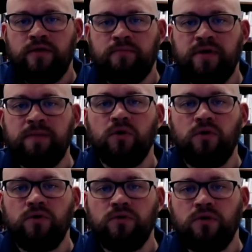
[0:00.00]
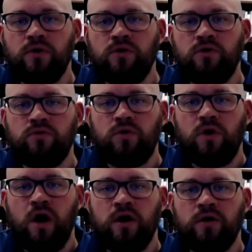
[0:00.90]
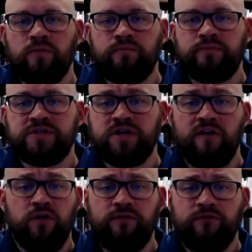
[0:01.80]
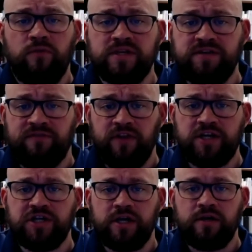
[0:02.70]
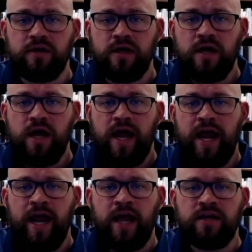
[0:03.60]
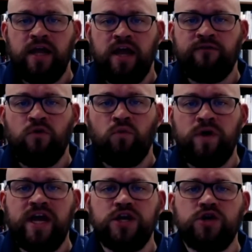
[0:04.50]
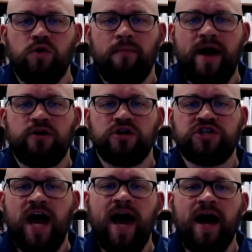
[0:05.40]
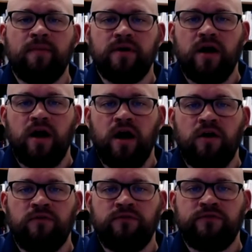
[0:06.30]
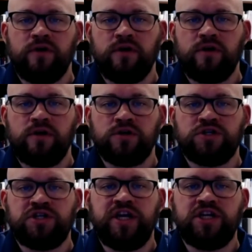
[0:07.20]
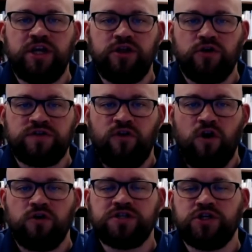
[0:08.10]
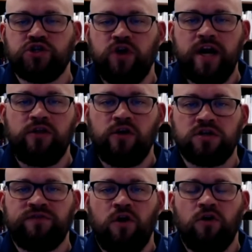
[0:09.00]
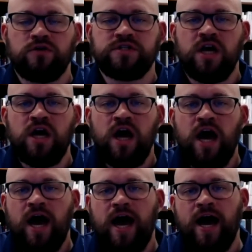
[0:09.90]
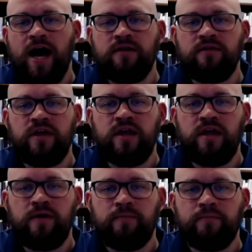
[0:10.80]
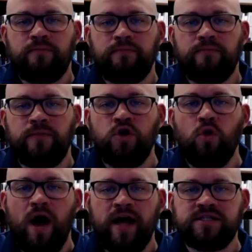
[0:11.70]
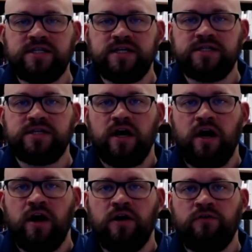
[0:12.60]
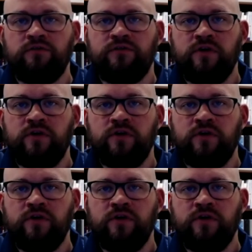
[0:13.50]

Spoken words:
the people who are suffering from this affliction. And if we can do a better job of teaching those folks and training those folks on the nuances of